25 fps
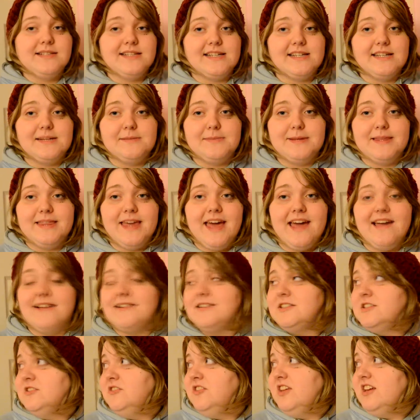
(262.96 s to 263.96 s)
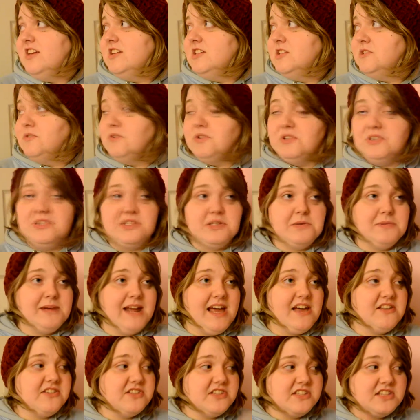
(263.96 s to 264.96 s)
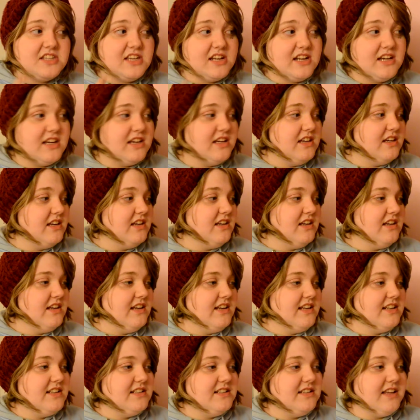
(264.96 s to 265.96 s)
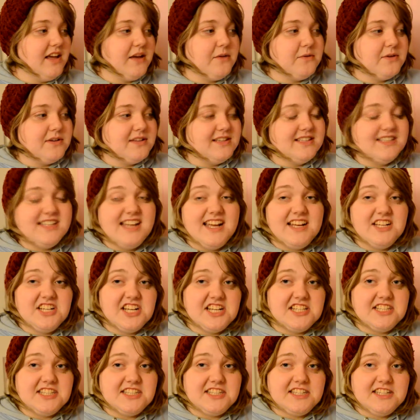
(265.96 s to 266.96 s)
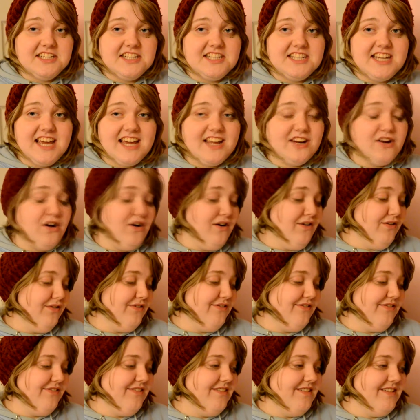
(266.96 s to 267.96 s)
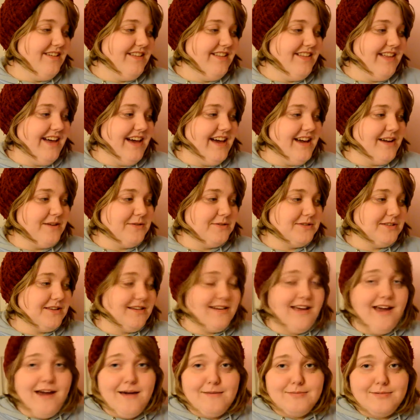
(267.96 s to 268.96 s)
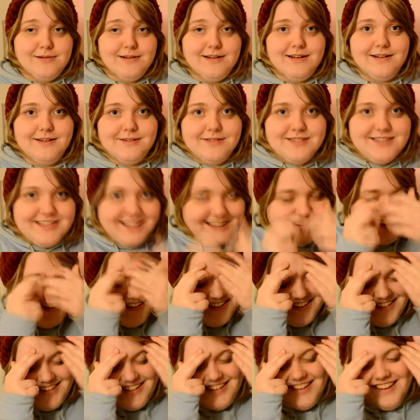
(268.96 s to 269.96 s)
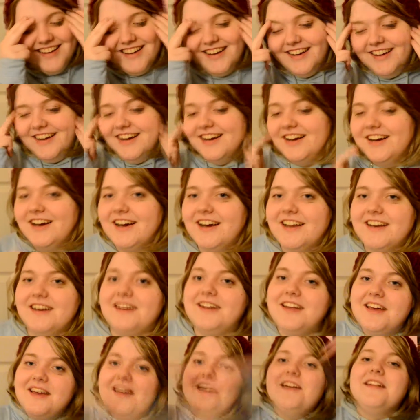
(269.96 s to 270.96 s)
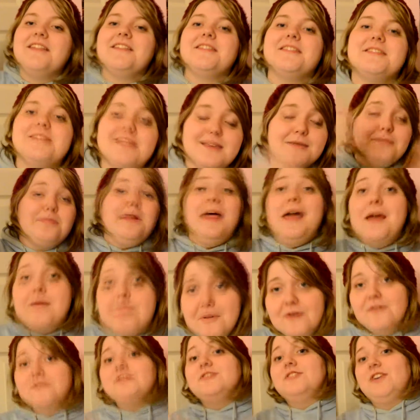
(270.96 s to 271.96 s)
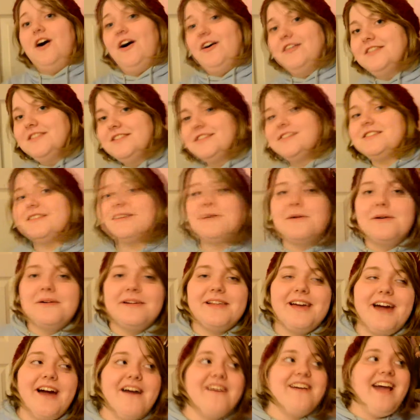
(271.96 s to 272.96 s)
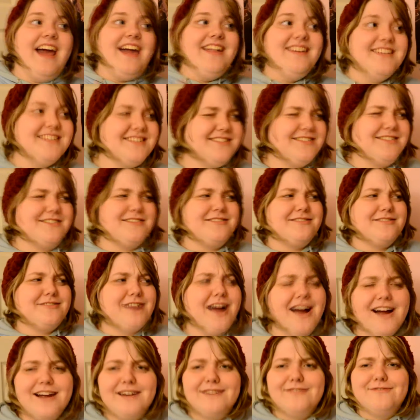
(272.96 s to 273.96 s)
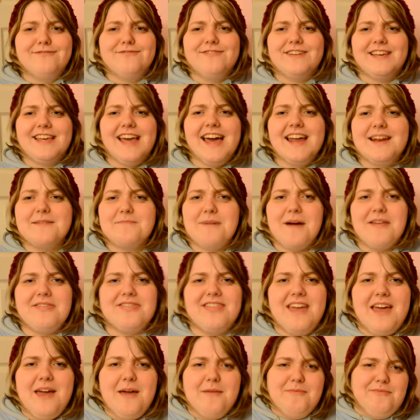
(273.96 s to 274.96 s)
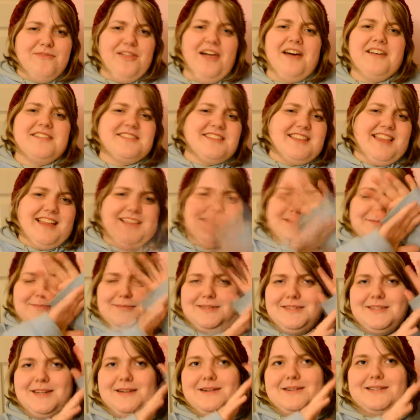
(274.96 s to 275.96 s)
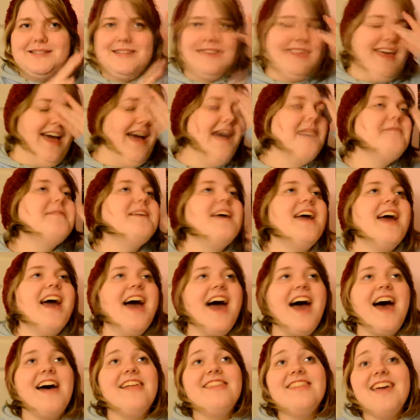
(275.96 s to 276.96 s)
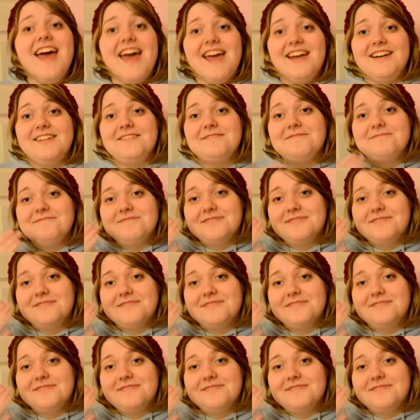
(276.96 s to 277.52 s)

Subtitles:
going to be there until the interval and someone else is going to, like one of the stage hands is going to take it off? Like, what's going to happen? And the play moves on, so we were like, okay, let's just try and forget about the hip flask that's mysteriously there. And then